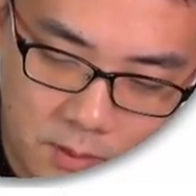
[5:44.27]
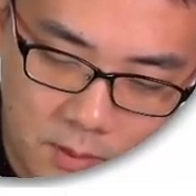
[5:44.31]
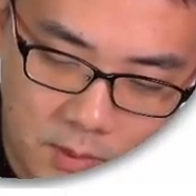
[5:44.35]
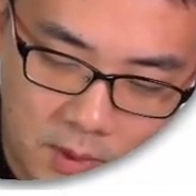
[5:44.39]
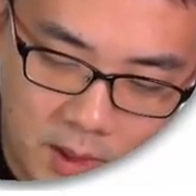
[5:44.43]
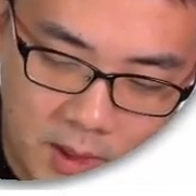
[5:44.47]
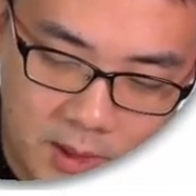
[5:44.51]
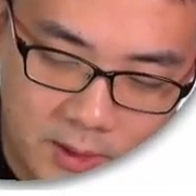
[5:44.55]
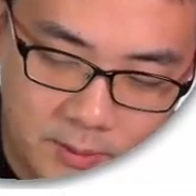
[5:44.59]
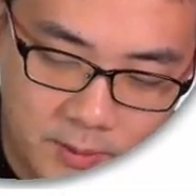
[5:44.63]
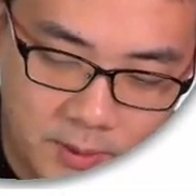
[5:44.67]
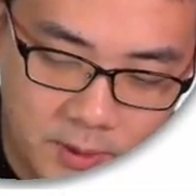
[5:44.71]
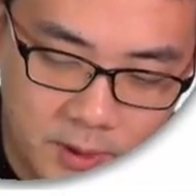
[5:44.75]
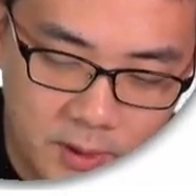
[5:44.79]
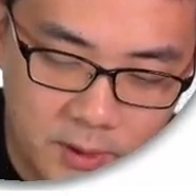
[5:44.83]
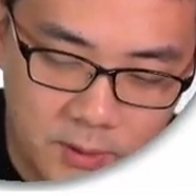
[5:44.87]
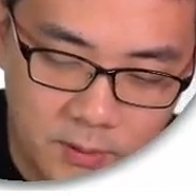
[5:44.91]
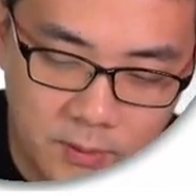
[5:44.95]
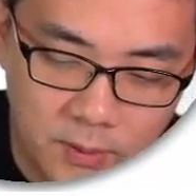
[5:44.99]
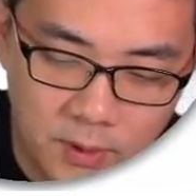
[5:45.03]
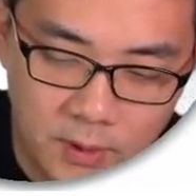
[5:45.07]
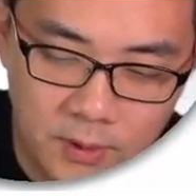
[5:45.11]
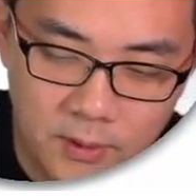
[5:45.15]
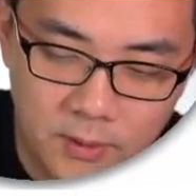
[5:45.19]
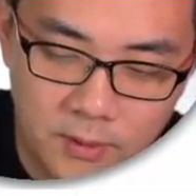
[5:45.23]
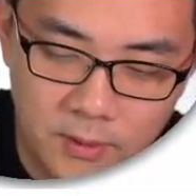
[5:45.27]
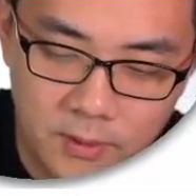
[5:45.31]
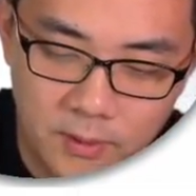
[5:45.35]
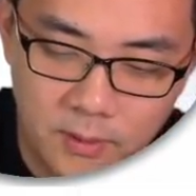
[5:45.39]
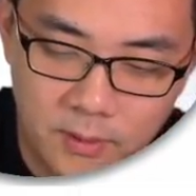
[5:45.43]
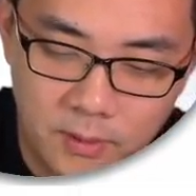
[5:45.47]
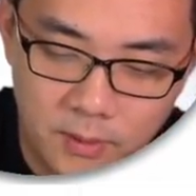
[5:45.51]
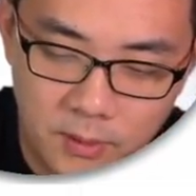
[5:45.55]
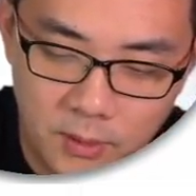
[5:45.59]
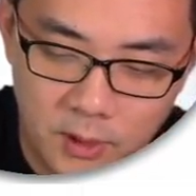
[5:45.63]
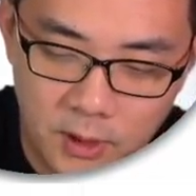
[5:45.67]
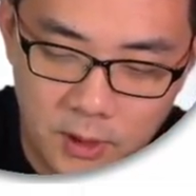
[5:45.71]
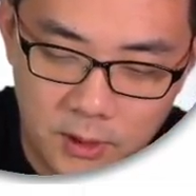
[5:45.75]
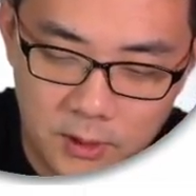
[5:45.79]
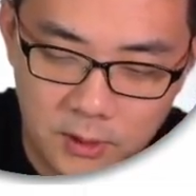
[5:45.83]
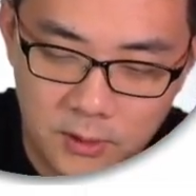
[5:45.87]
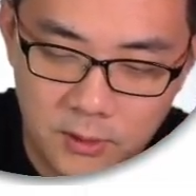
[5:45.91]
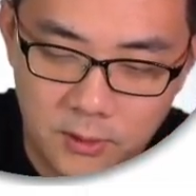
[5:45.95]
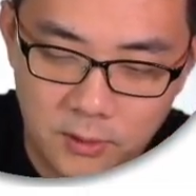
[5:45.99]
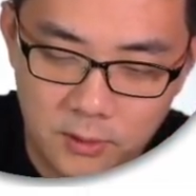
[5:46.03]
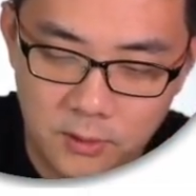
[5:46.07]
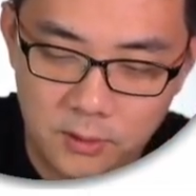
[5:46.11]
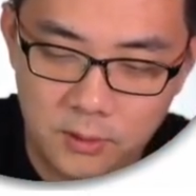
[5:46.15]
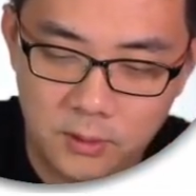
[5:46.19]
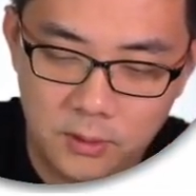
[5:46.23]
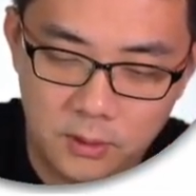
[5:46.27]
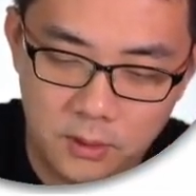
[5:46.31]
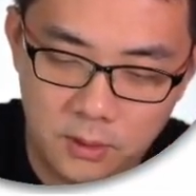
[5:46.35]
x minus 1 plus 2.